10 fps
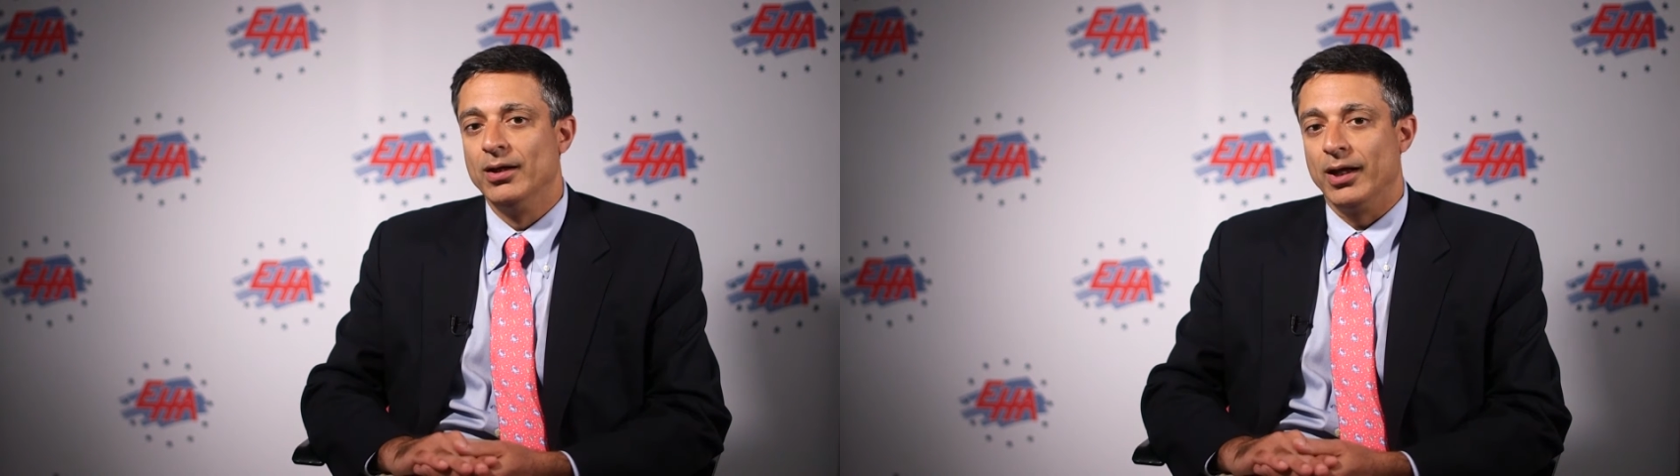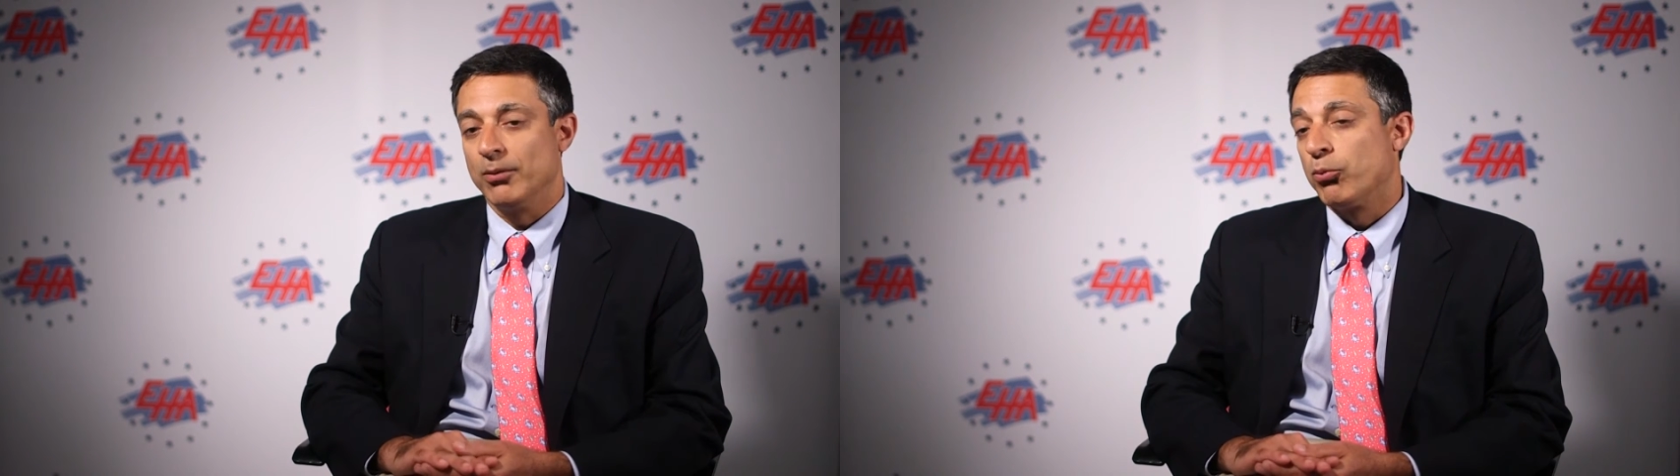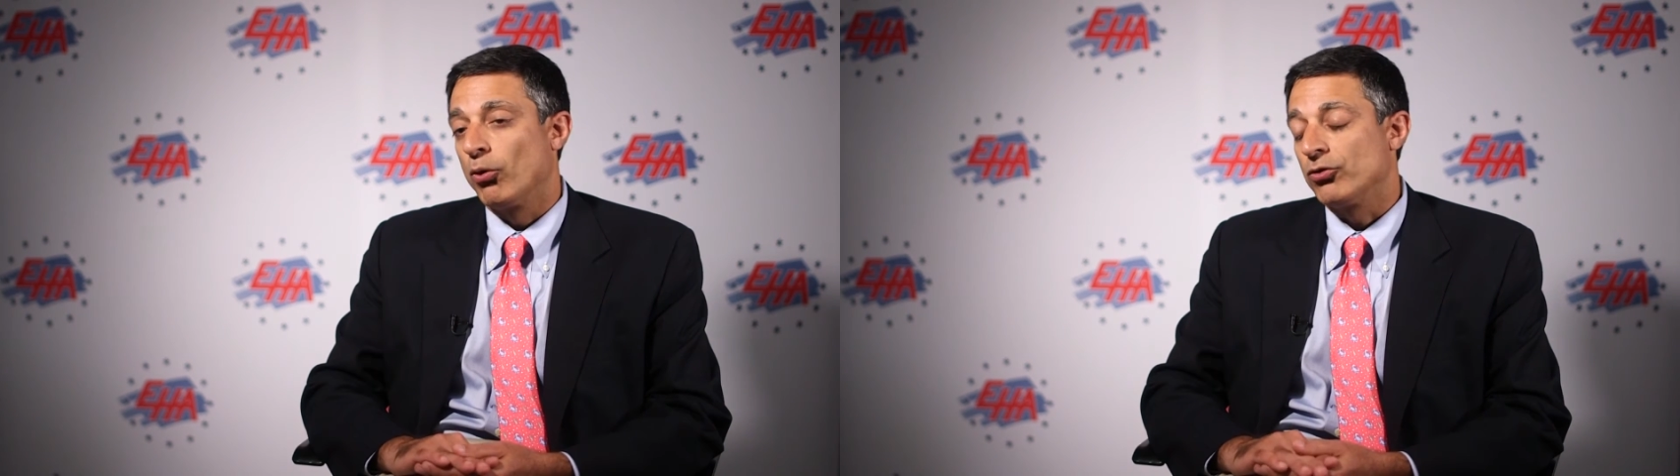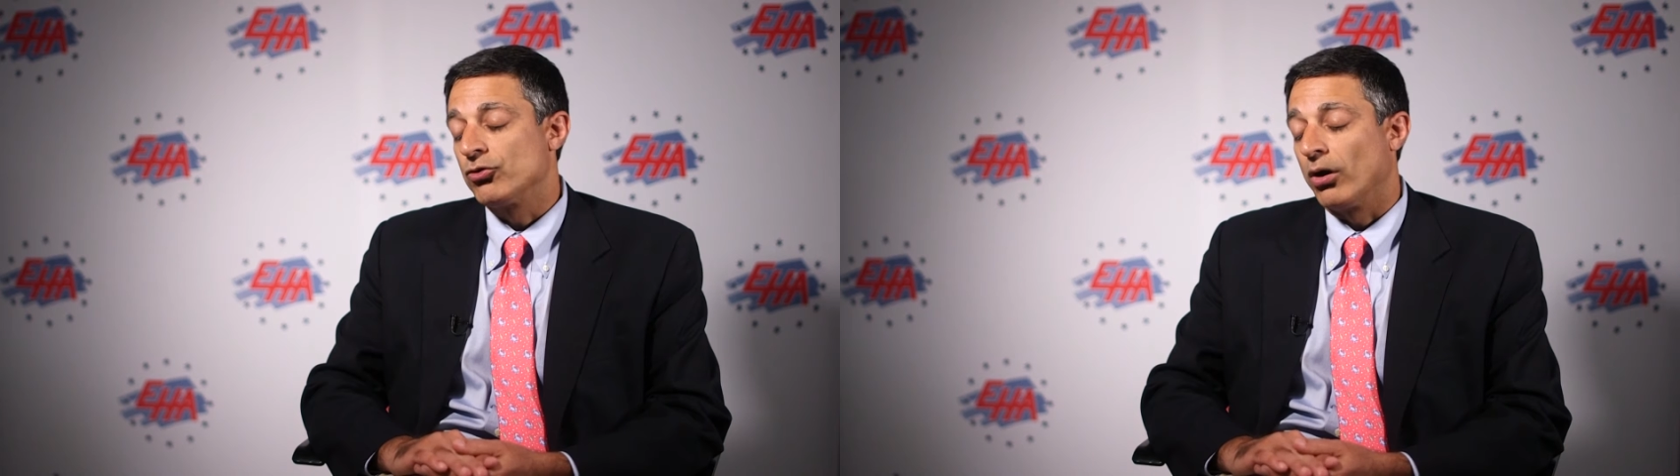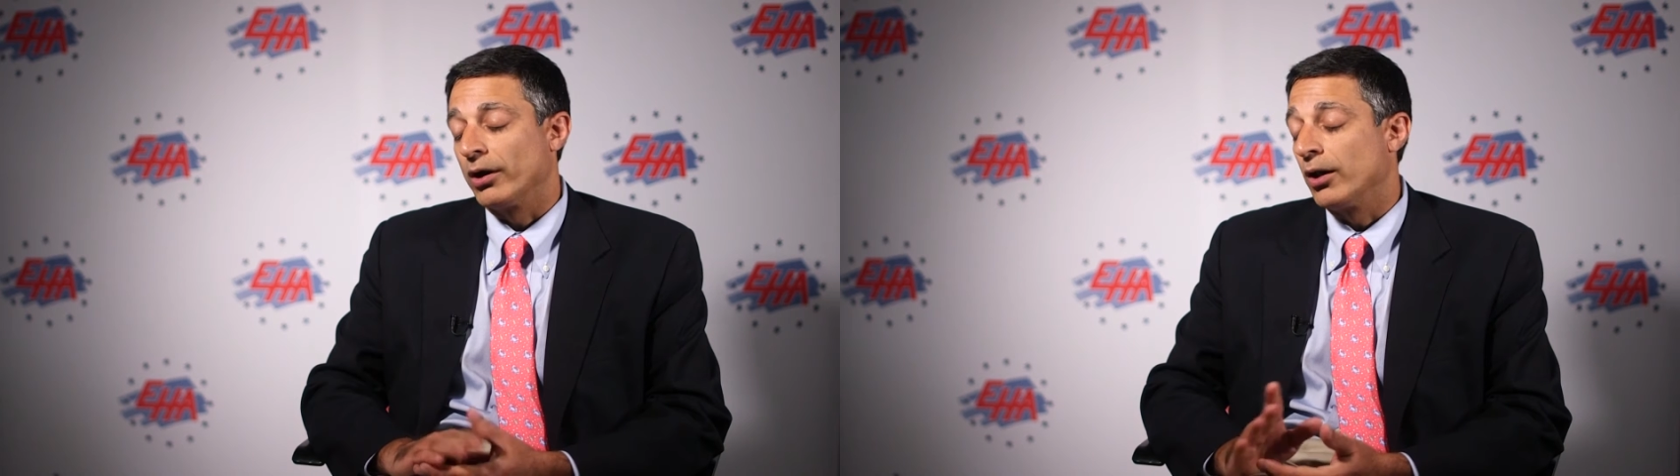and important
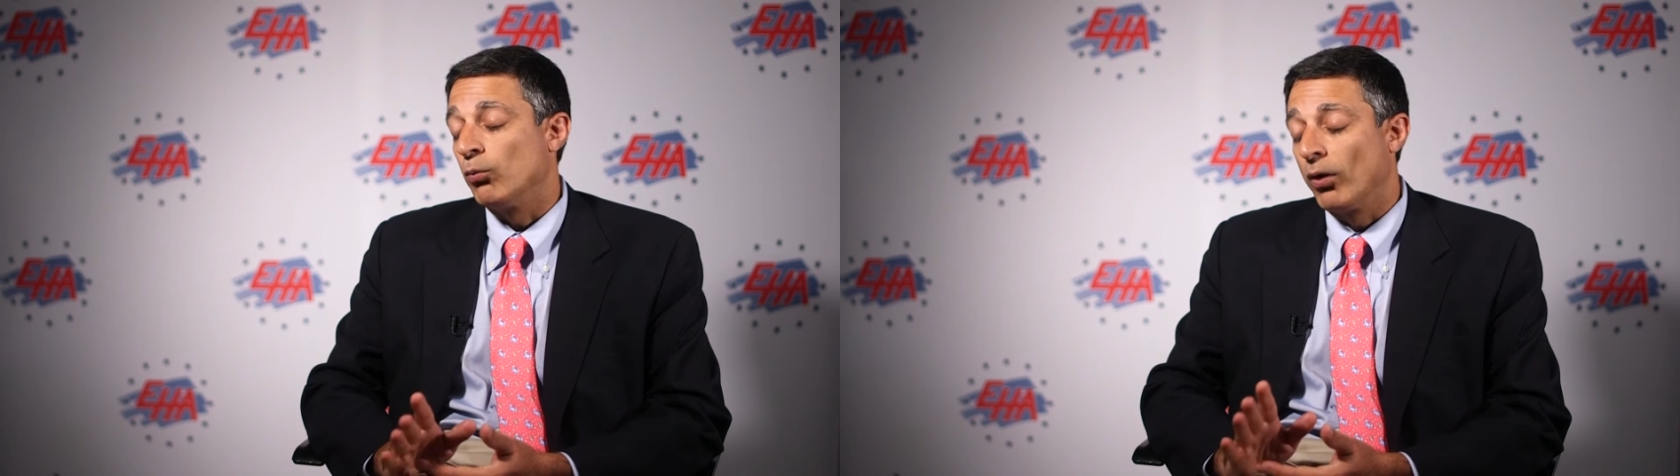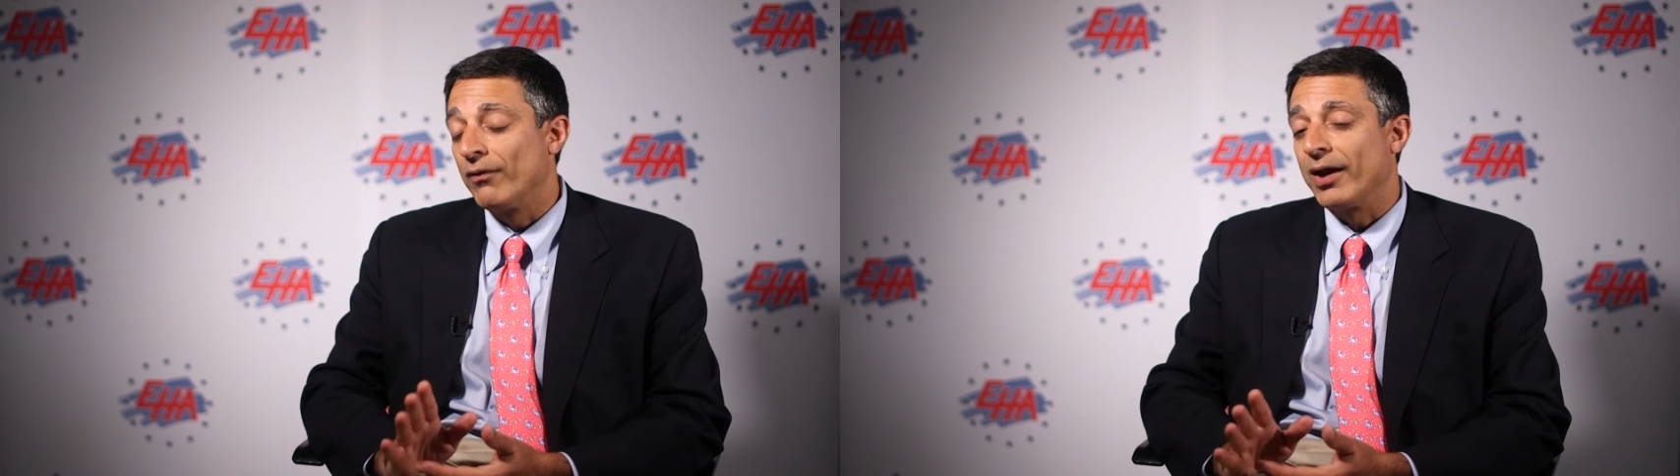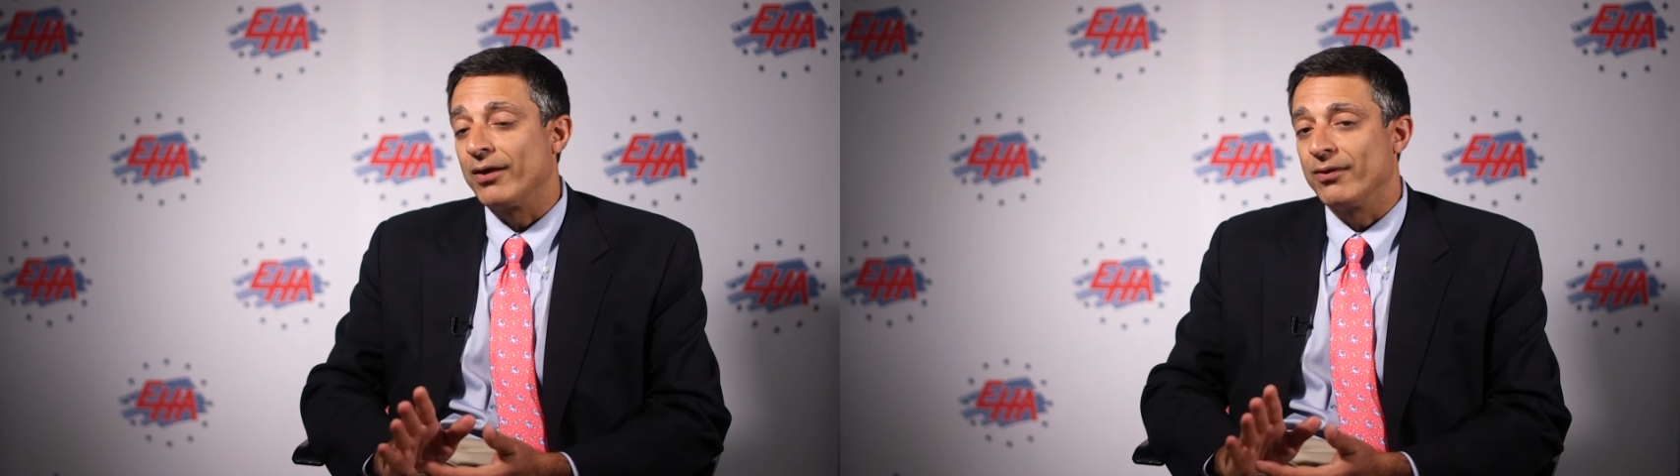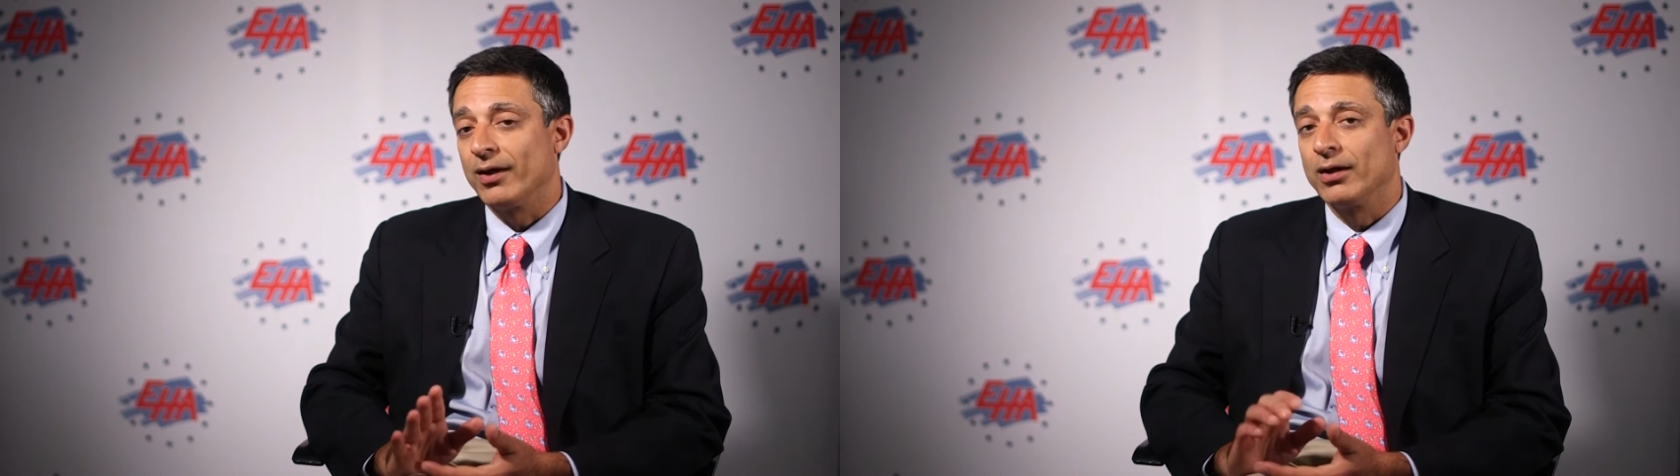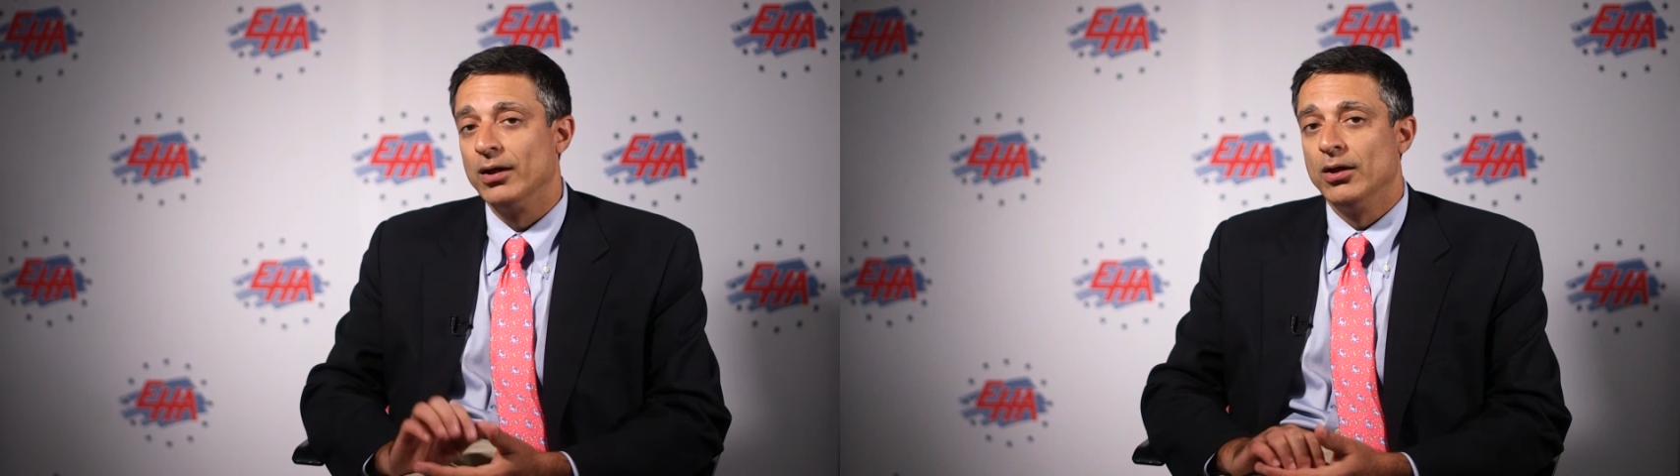target, and one that I
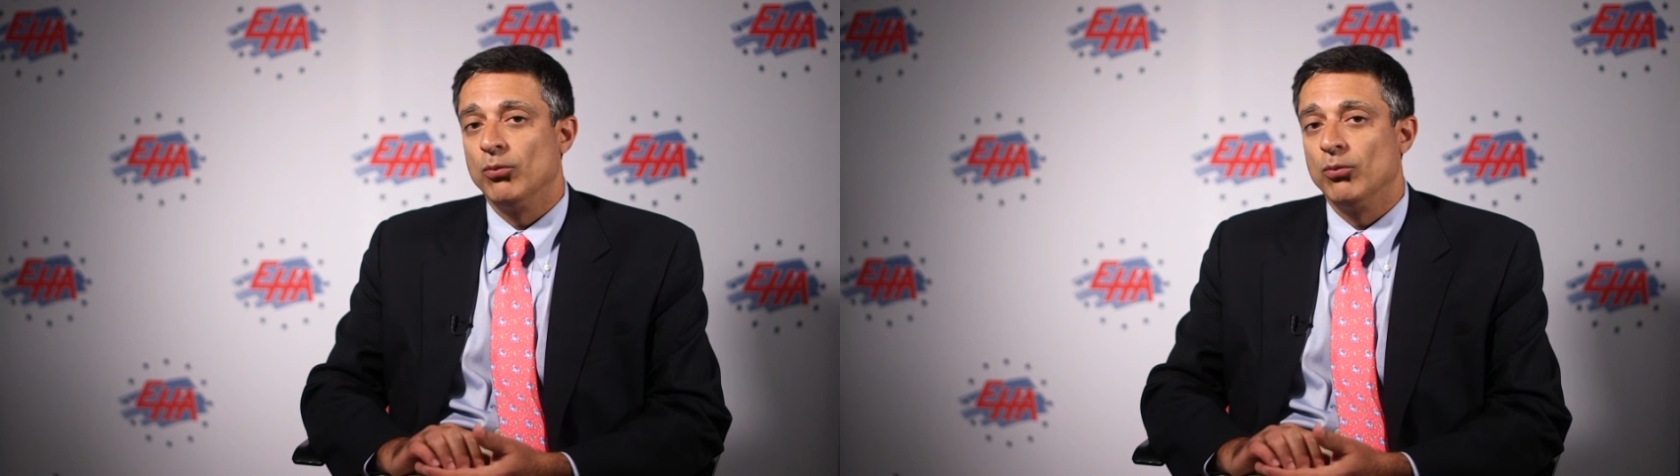think